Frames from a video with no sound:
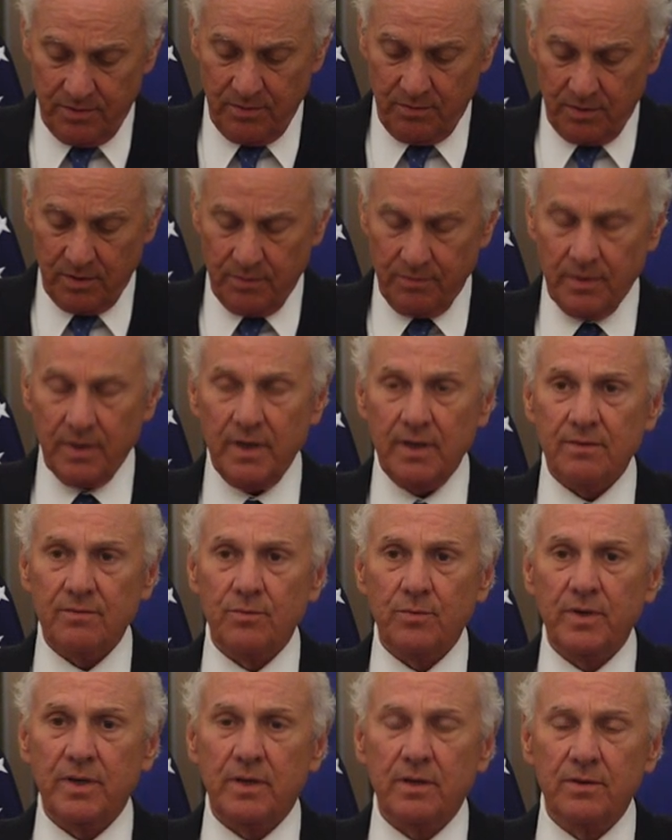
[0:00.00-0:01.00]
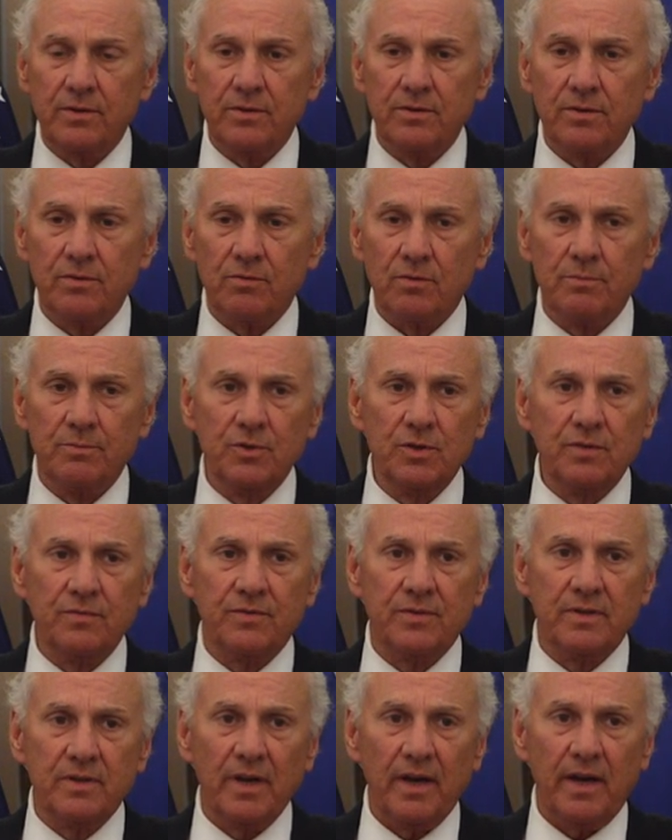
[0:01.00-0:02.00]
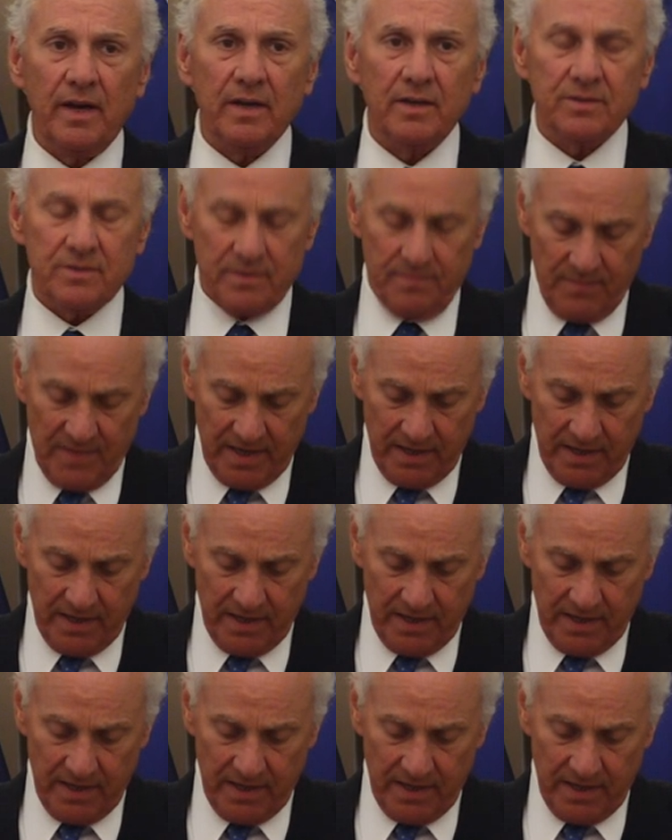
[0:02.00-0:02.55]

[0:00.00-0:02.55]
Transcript: whatever we can do to remove the tax